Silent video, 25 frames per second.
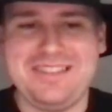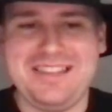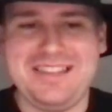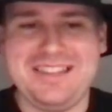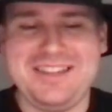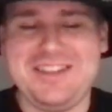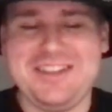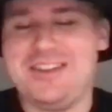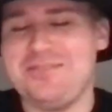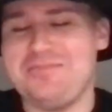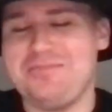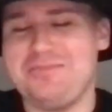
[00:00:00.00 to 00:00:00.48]
And
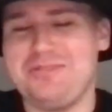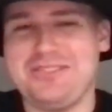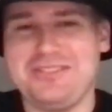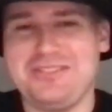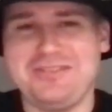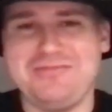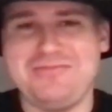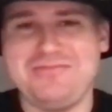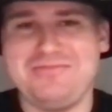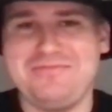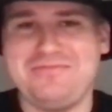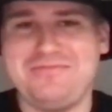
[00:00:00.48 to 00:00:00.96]
yeah,
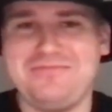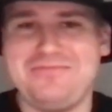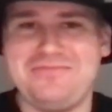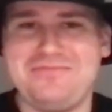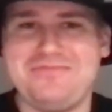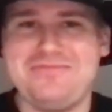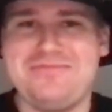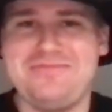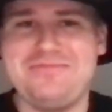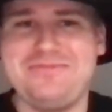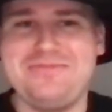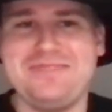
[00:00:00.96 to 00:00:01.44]
so
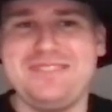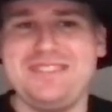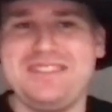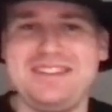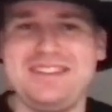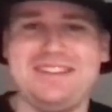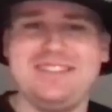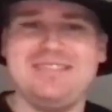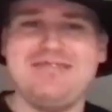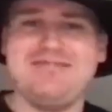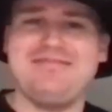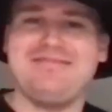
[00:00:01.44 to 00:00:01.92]

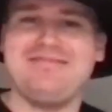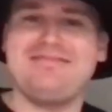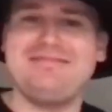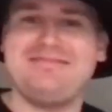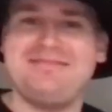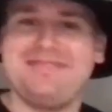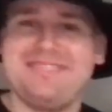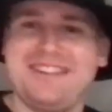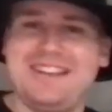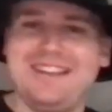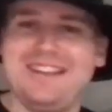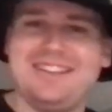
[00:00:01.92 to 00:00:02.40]
I
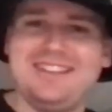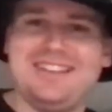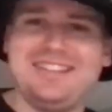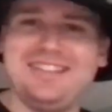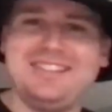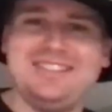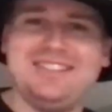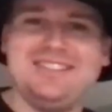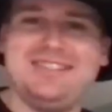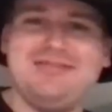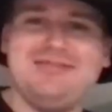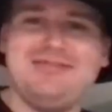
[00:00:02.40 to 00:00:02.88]
like
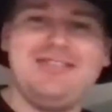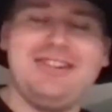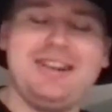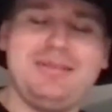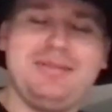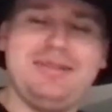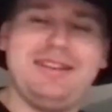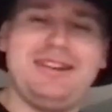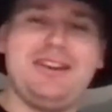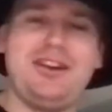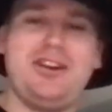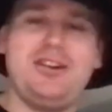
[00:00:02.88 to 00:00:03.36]
to write
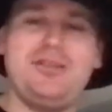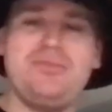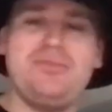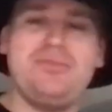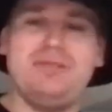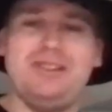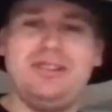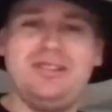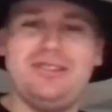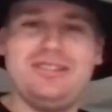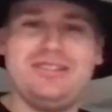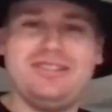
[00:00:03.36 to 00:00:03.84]
about home
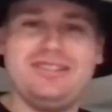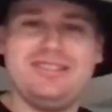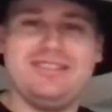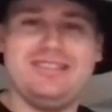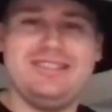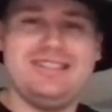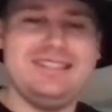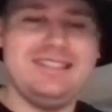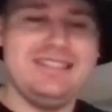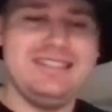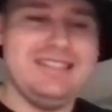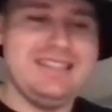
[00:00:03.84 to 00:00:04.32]
a lot.
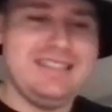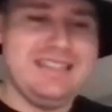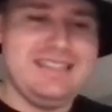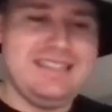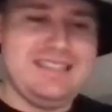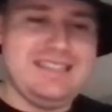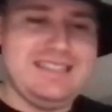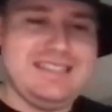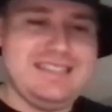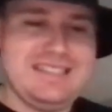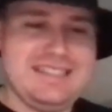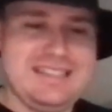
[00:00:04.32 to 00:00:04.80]

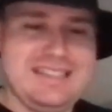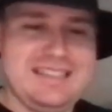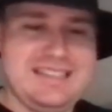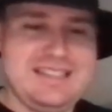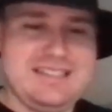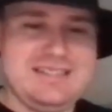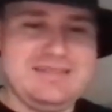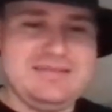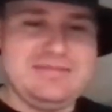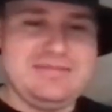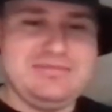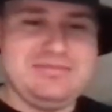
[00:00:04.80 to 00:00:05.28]

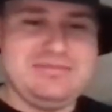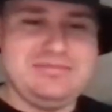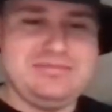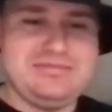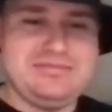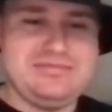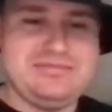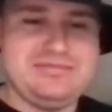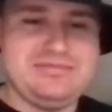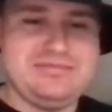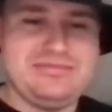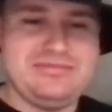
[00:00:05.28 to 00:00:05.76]
And,
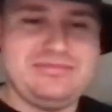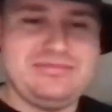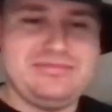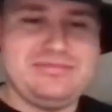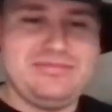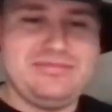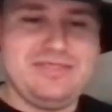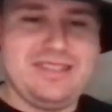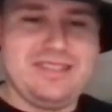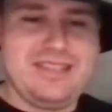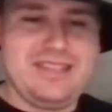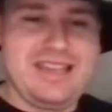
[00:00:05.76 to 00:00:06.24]

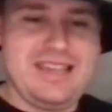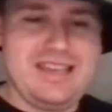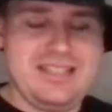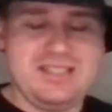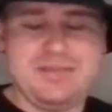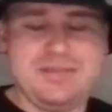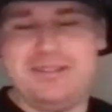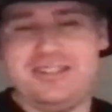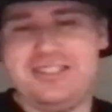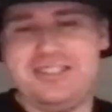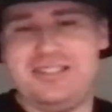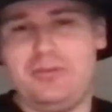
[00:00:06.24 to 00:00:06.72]
yeah,
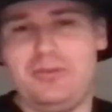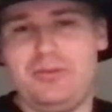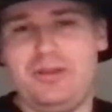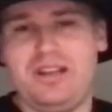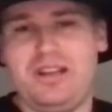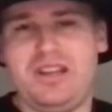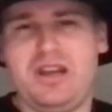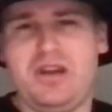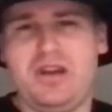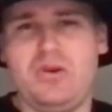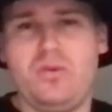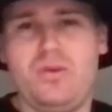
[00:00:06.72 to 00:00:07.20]
especially when I
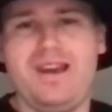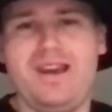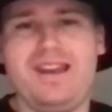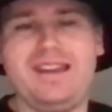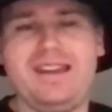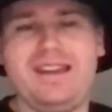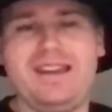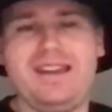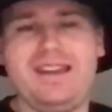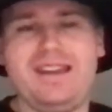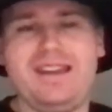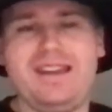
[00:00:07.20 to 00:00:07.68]
go
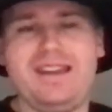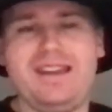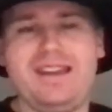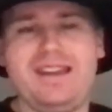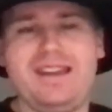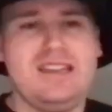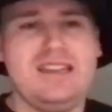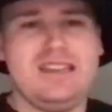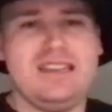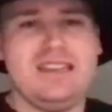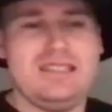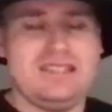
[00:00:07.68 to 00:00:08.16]
away, it's
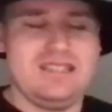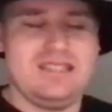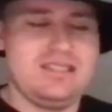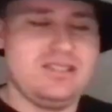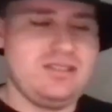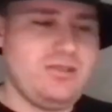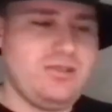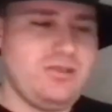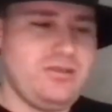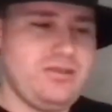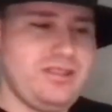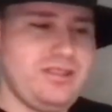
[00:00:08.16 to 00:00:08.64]
a
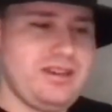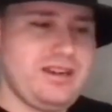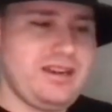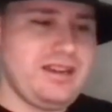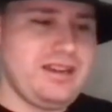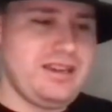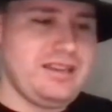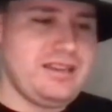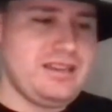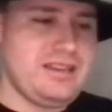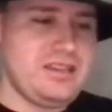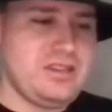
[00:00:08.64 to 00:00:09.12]
song that
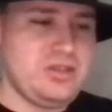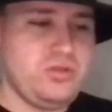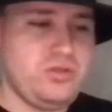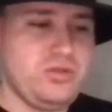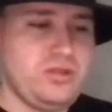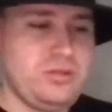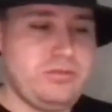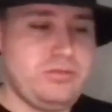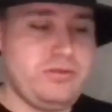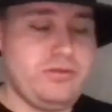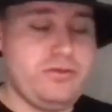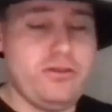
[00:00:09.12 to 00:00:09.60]
I
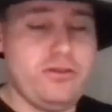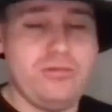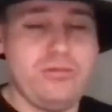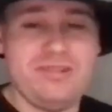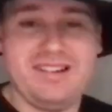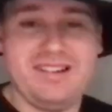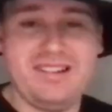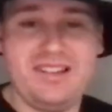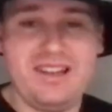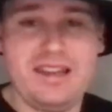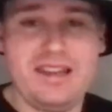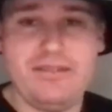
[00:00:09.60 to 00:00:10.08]
enjoy
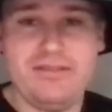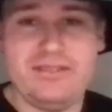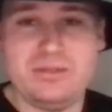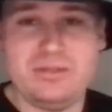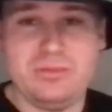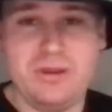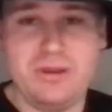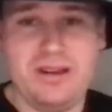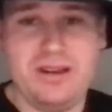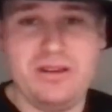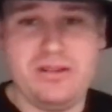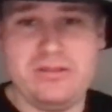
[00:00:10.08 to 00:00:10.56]
performing live as
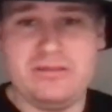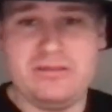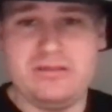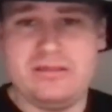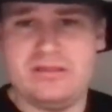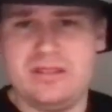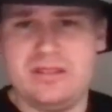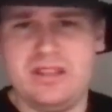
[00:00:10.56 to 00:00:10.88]
well.